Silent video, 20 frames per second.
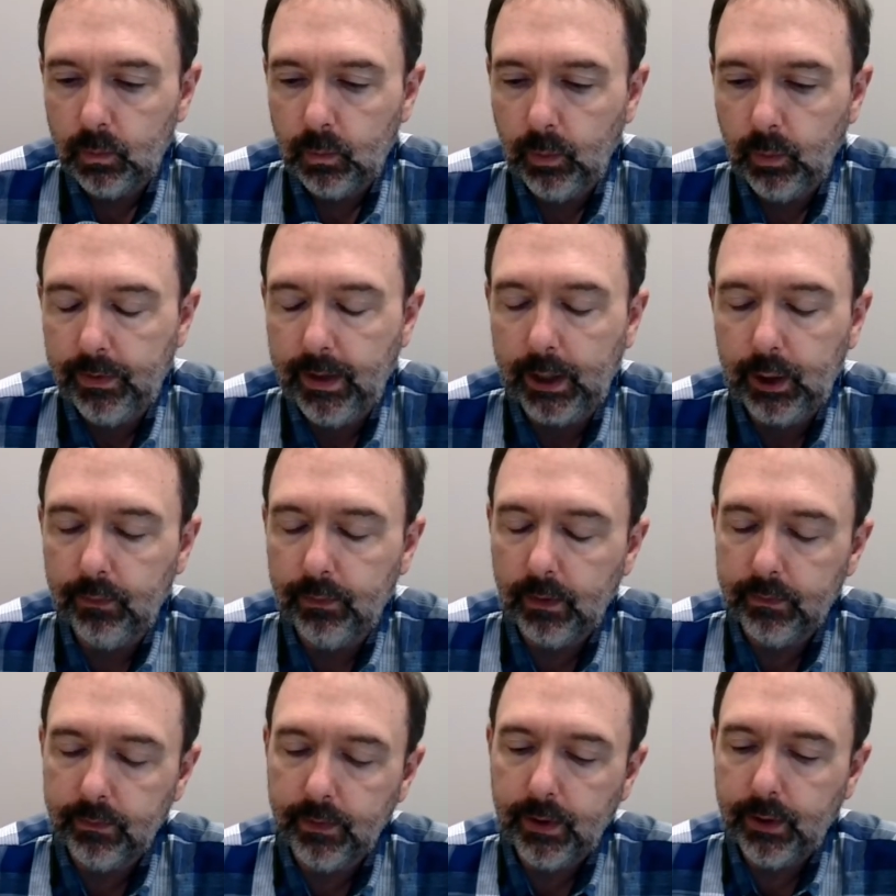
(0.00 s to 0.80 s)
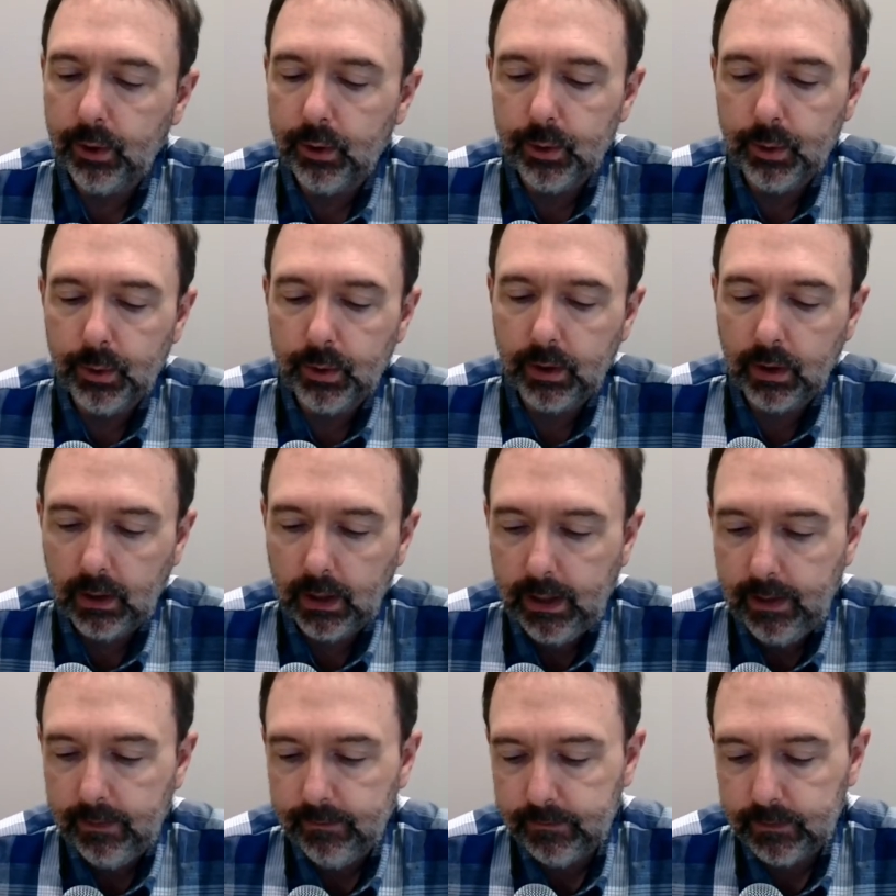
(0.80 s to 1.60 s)
We thank you for everything you're doing in our
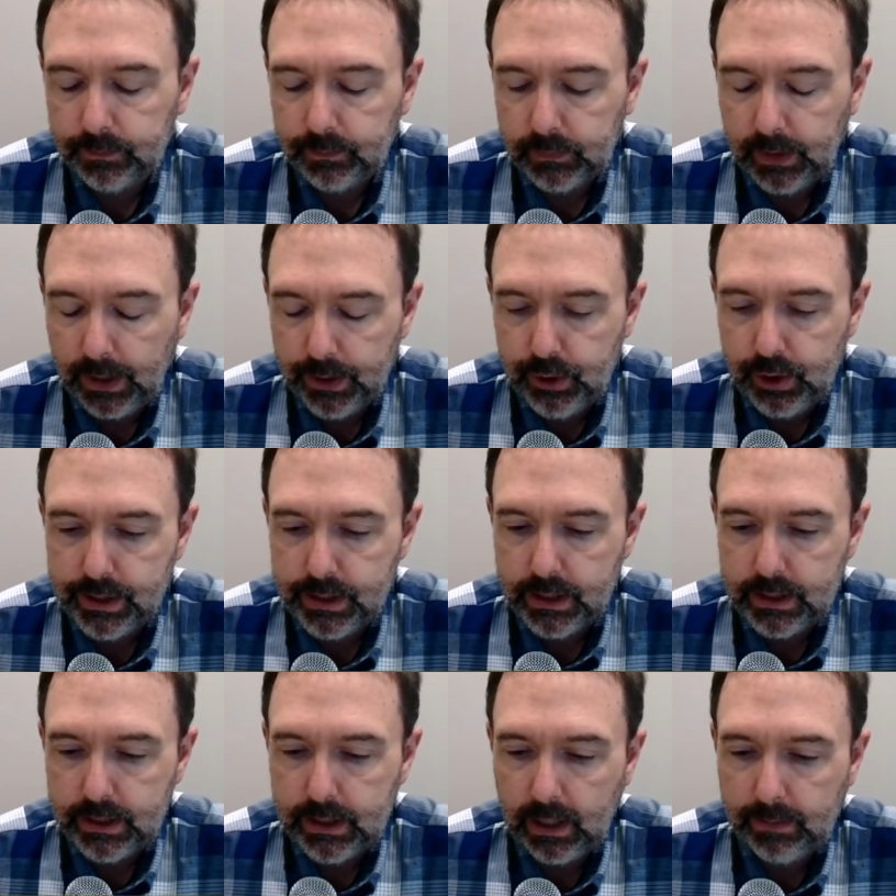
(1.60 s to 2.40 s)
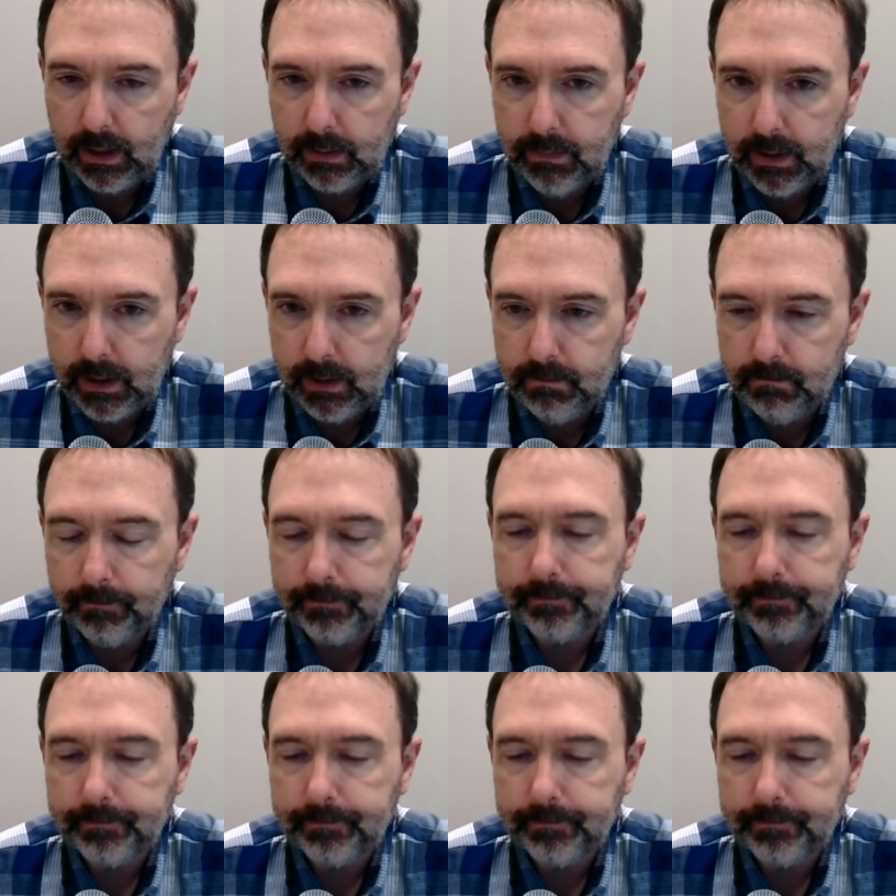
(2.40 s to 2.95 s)
life. In Jesus' name, amen.